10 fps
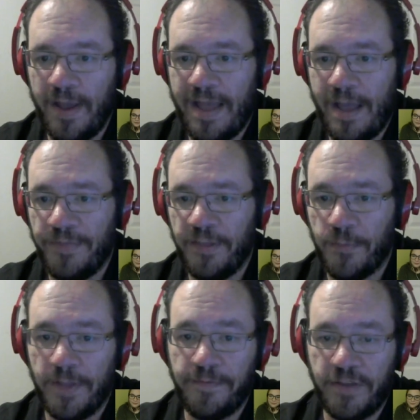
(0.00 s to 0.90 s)
things
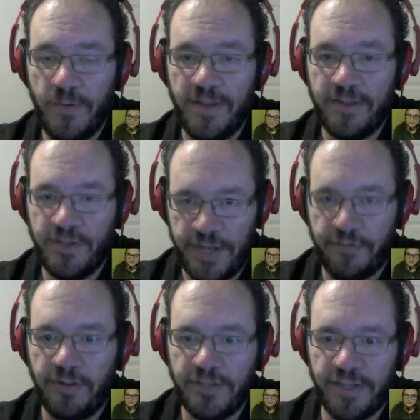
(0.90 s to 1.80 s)
went for you in
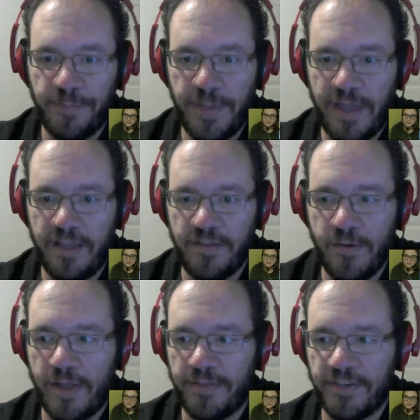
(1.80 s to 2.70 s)
general, just because you
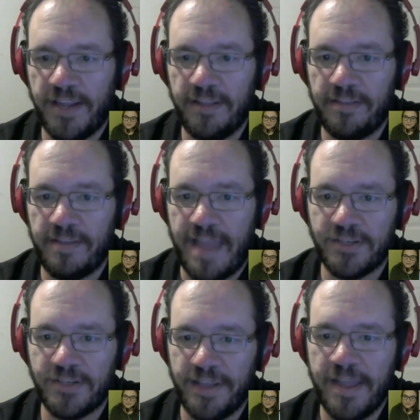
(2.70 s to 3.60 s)
got the chance to
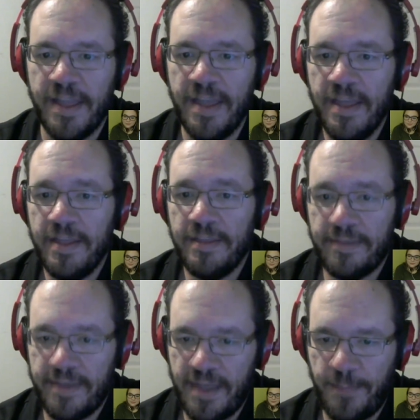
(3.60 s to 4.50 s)
actually
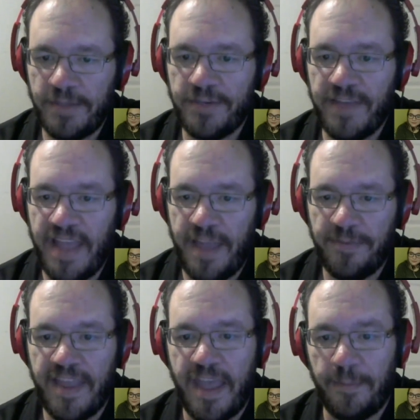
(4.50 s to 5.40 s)
see a bunch of
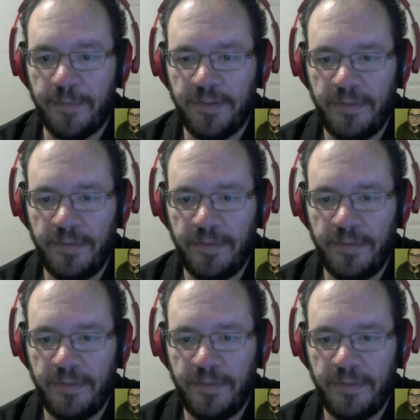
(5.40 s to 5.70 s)
games taped.